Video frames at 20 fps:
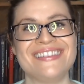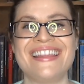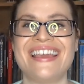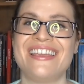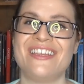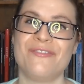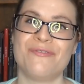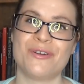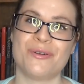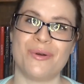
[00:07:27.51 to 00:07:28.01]

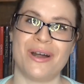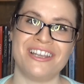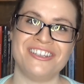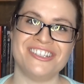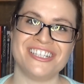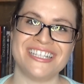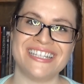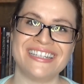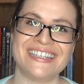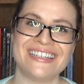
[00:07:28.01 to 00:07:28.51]
Thank you for
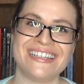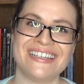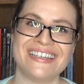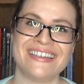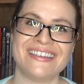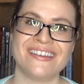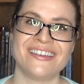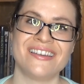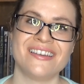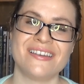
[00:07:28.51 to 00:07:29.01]
watching.
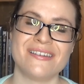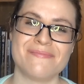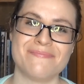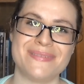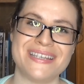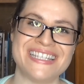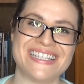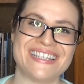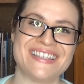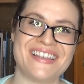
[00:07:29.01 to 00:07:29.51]

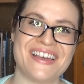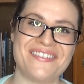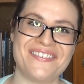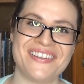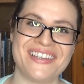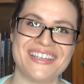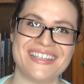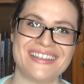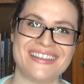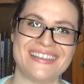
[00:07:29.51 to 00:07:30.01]
Peace and
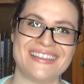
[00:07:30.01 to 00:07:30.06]
love.